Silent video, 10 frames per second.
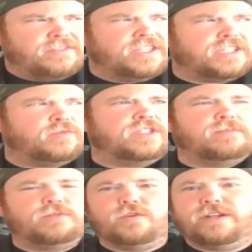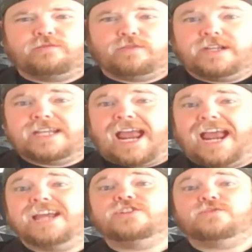This was a movie written
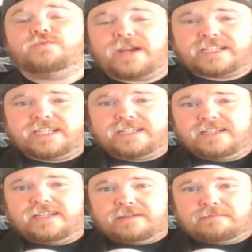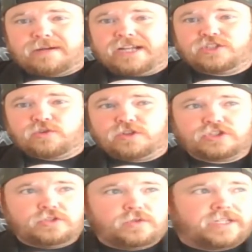and directed by
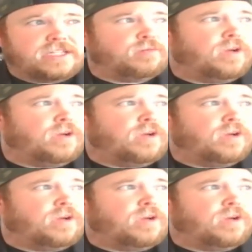George Lucas.